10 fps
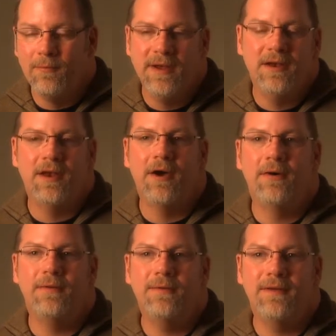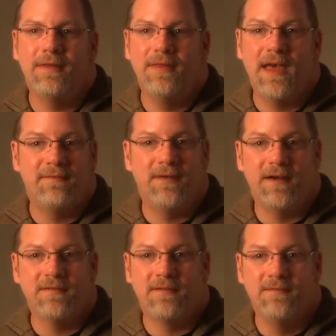We know that
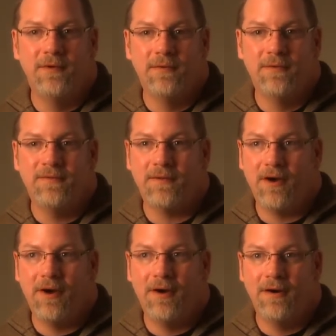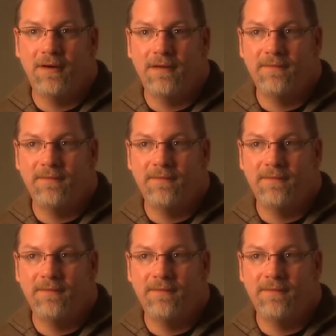fossil fuels are